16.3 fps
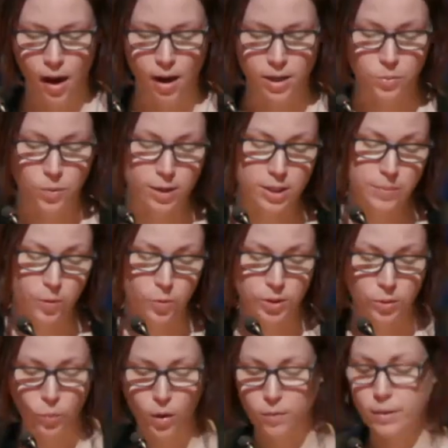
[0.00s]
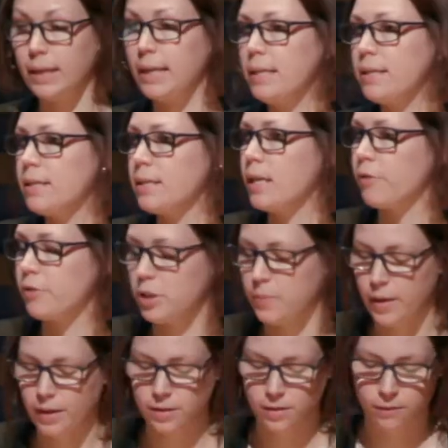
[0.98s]
as well as supporting world leaders in their
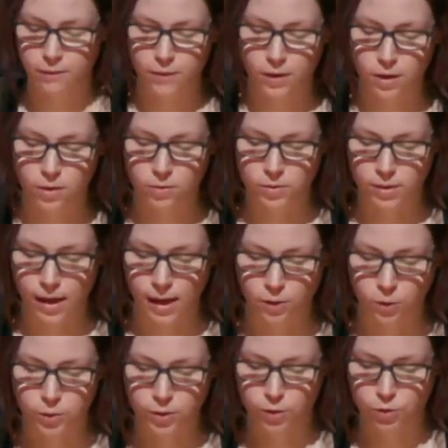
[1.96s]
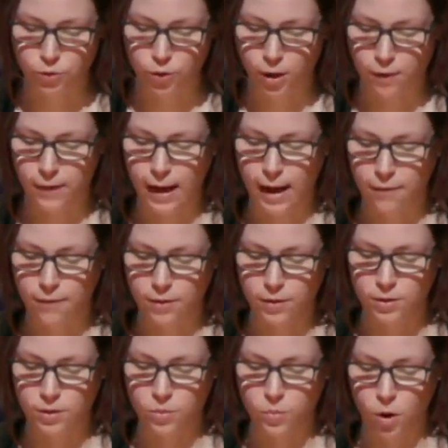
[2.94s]
respective fields, and also driving
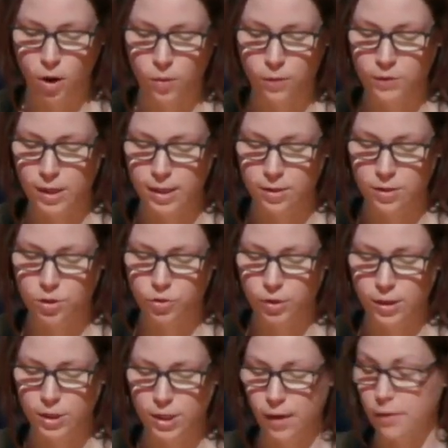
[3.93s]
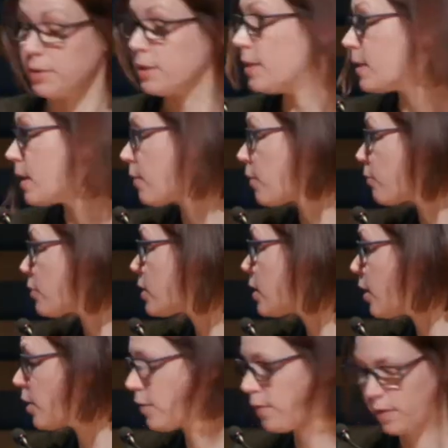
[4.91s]
efforts to work with industry, charities, and other
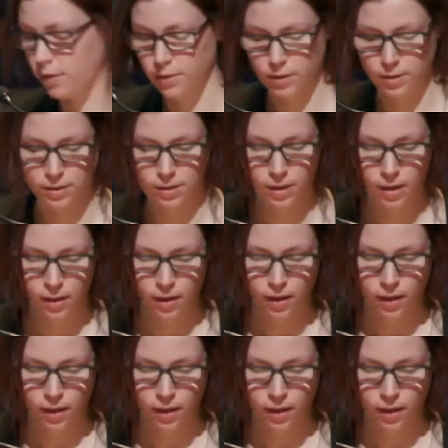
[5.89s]
research funders.